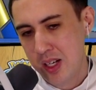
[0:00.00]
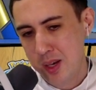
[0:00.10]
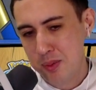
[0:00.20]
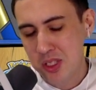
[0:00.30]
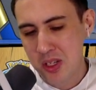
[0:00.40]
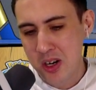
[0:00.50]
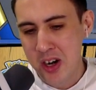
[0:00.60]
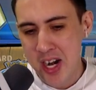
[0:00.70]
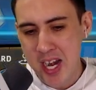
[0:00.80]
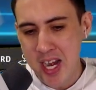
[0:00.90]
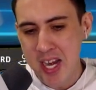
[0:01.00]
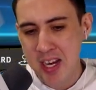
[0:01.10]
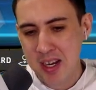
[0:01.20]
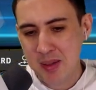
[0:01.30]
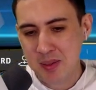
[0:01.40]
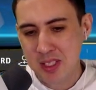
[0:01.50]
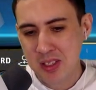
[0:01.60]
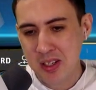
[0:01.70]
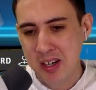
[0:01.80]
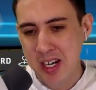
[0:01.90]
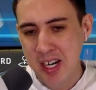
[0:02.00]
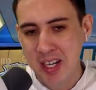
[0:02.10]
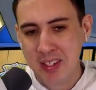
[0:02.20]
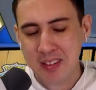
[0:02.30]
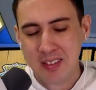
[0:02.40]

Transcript: I'm sorry. I'm sorry.